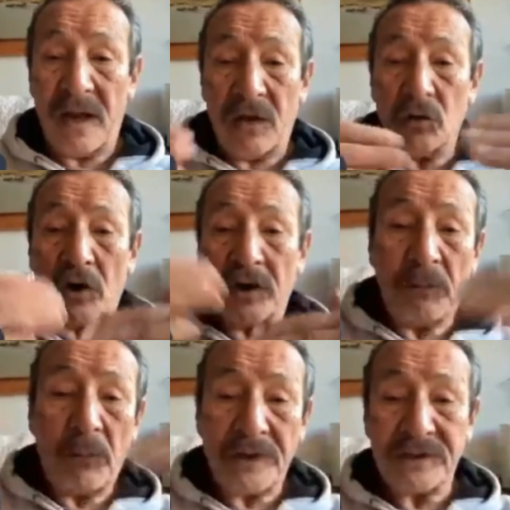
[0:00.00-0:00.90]
talking
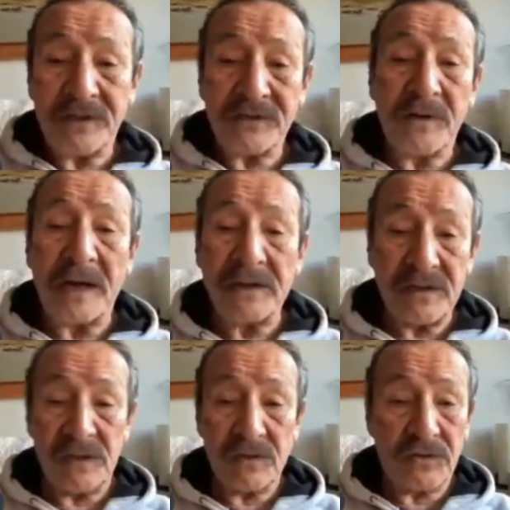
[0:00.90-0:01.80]
points, the
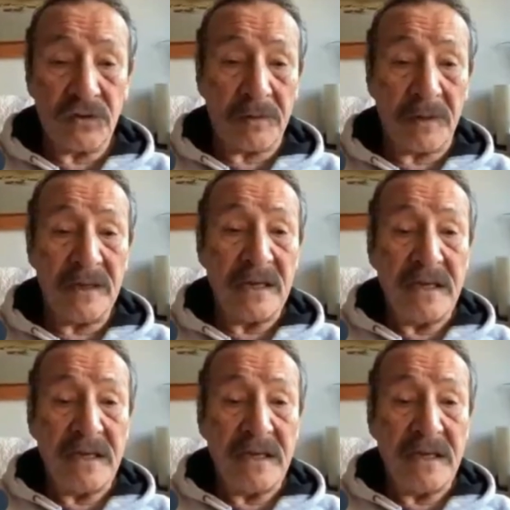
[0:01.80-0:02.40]
strategies which are right.